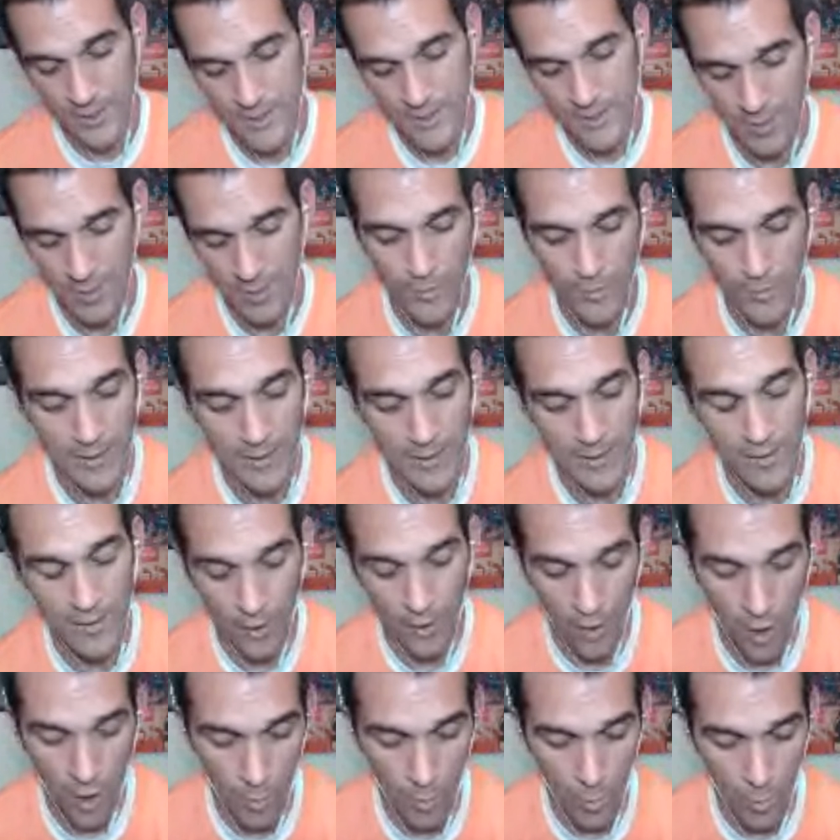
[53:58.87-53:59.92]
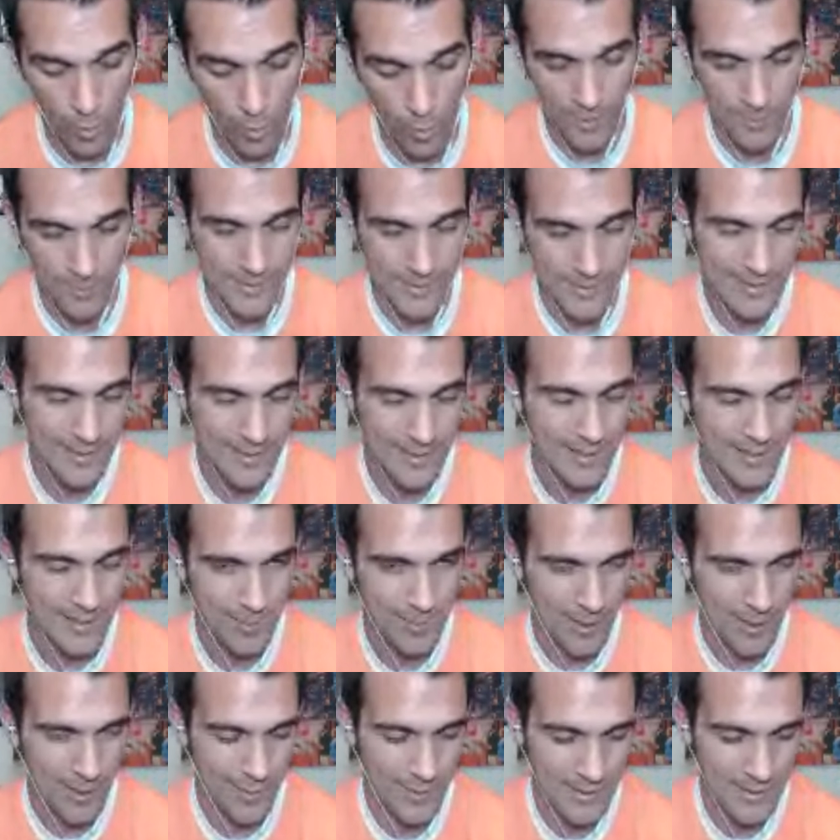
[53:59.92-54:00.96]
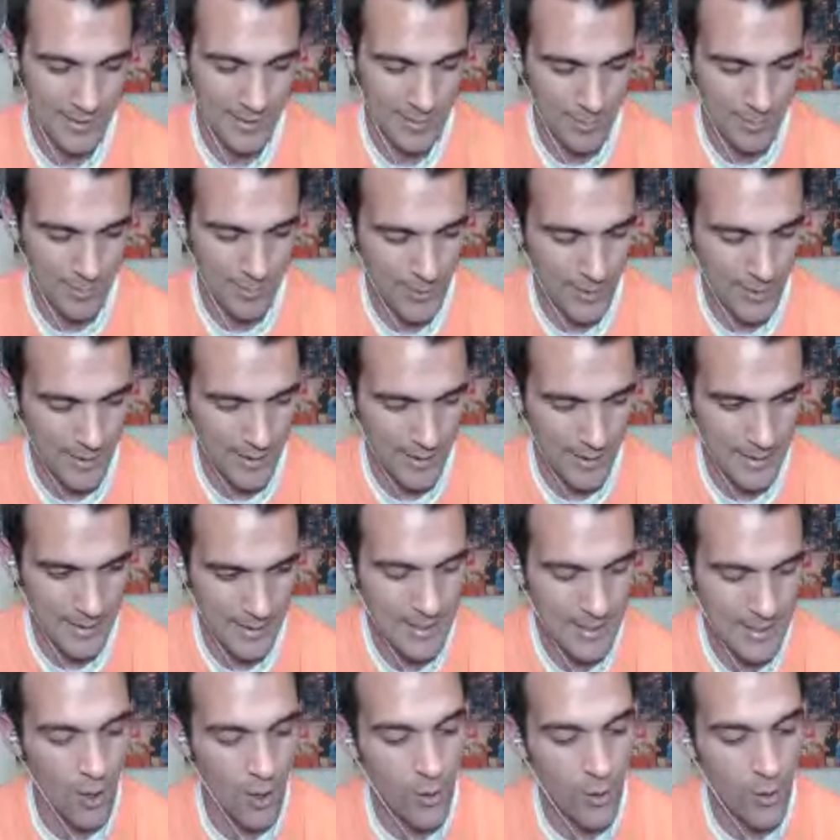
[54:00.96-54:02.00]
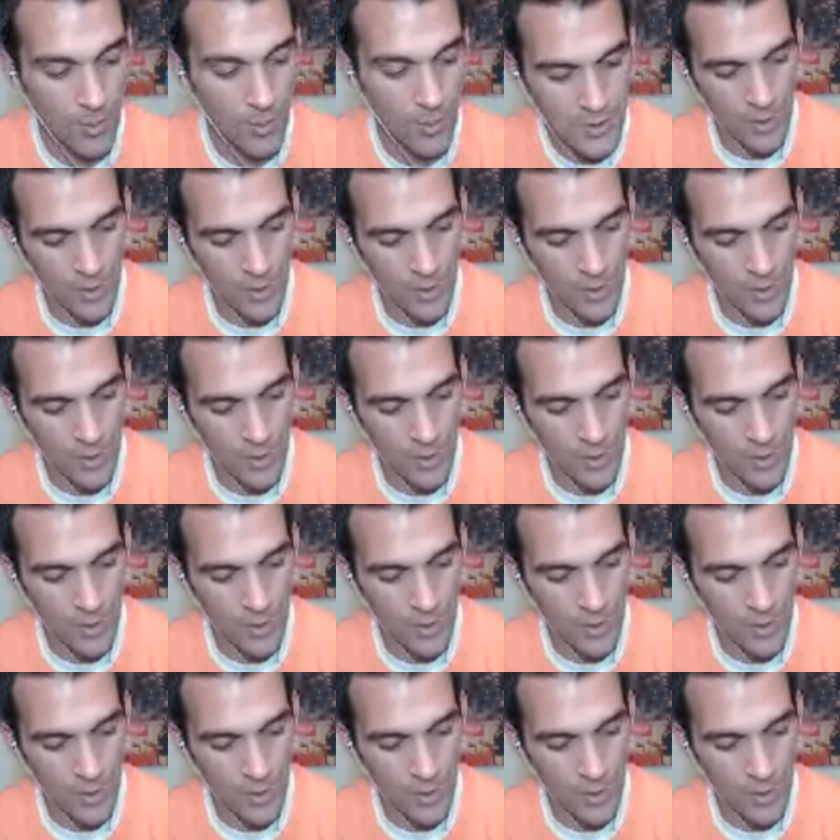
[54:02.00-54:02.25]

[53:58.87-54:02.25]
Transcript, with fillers: had said, well, they did their homework. I'm like, yeah, they probably didn't. But he, oh, no, I'm